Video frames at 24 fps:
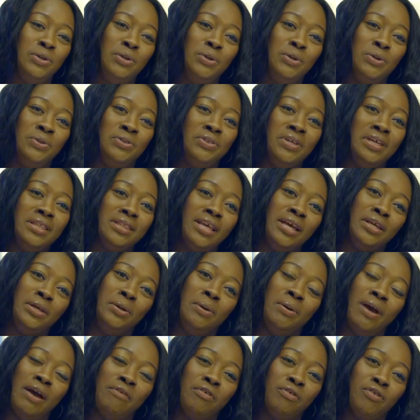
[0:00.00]
do you think that
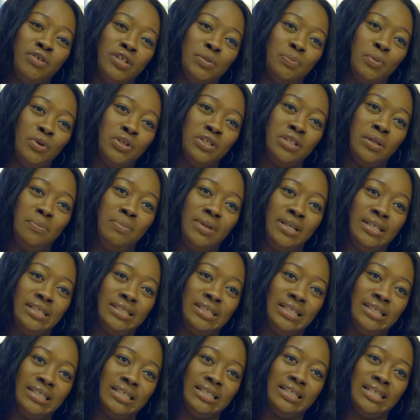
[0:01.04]
you have a
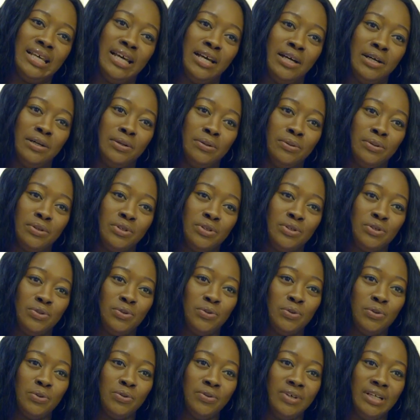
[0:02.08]
responsibility to tell
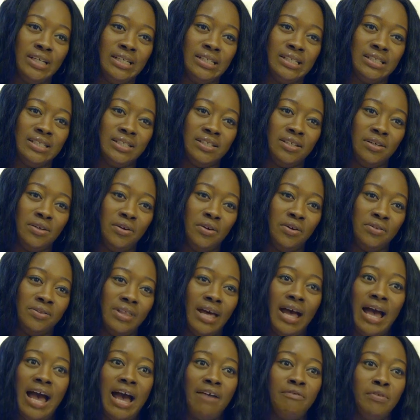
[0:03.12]
stories
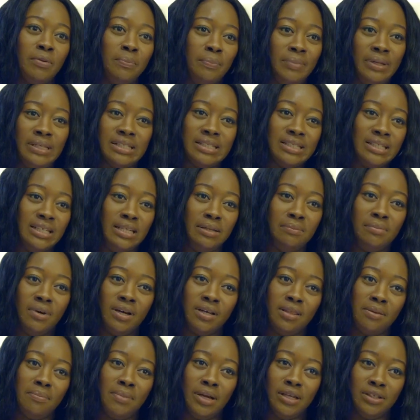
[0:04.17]
that haven't been seen
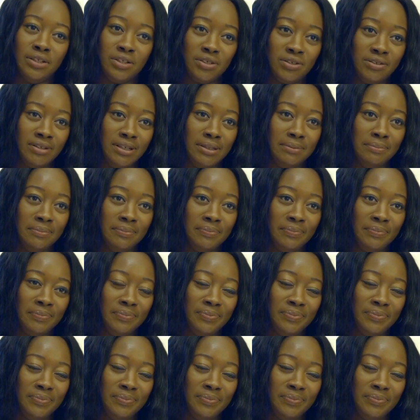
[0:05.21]
by the mainstream?